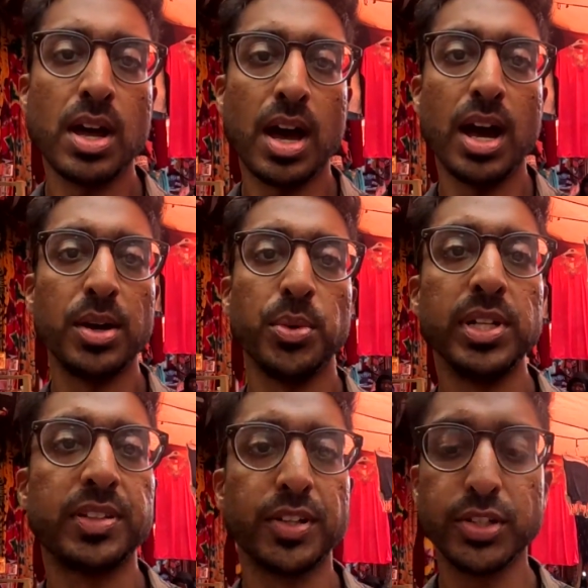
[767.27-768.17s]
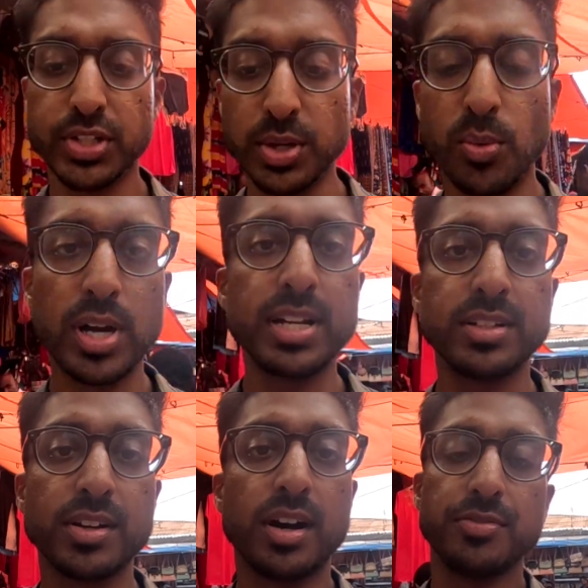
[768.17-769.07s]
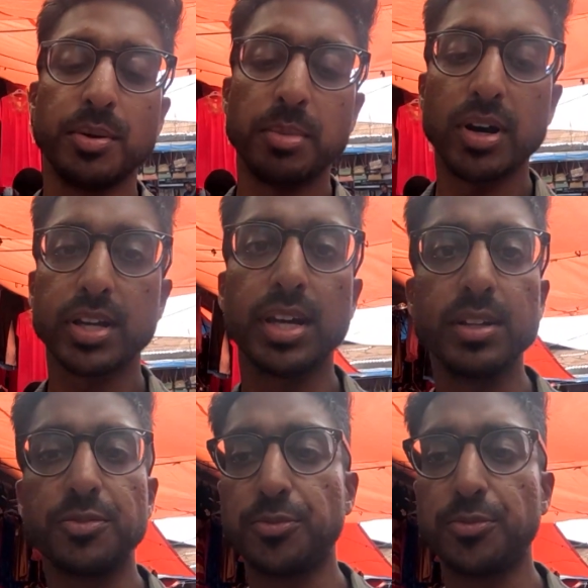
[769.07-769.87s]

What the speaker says: I was searching one end of the market